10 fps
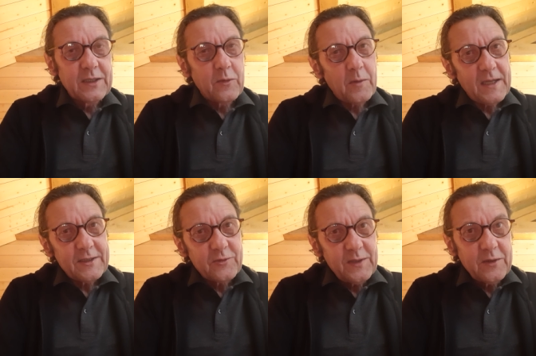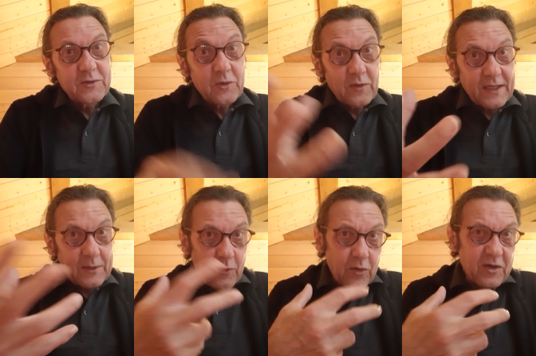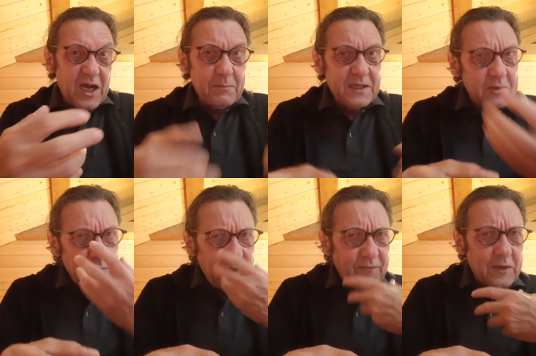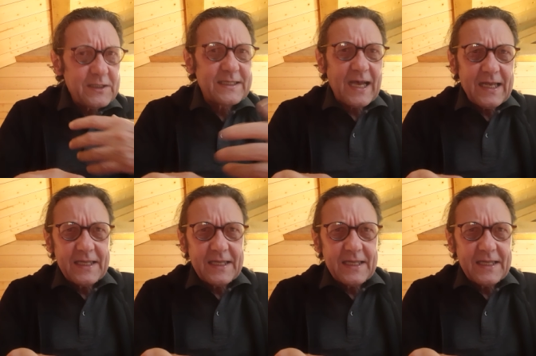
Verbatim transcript: They were about three years old, and they were all coming to me very sad.